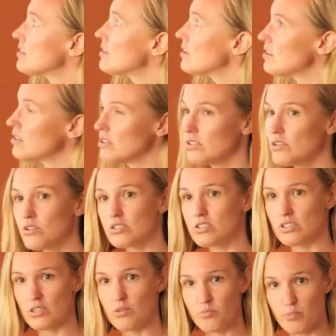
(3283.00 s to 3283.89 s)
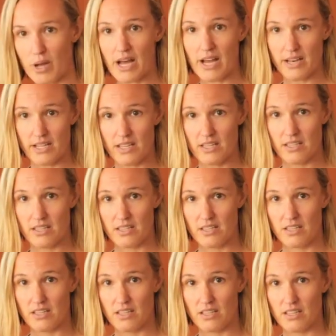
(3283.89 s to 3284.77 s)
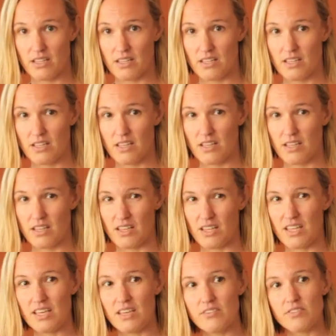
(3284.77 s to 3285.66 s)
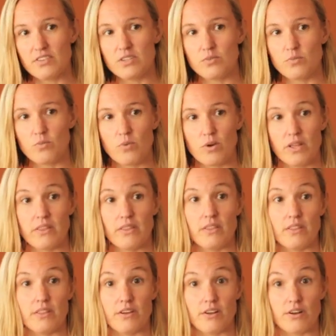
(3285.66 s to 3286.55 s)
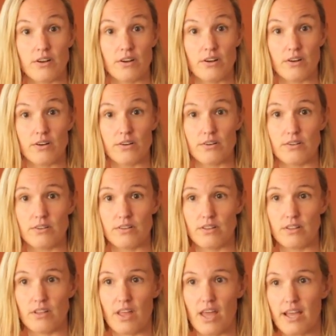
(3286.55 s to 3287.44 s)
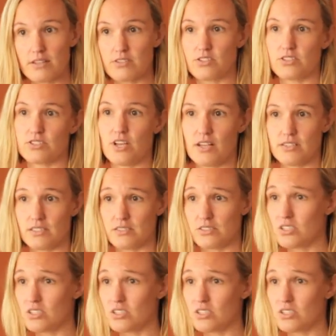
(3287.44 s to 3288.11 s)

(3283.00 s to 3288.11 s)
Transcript: the looser body even when they're exercising.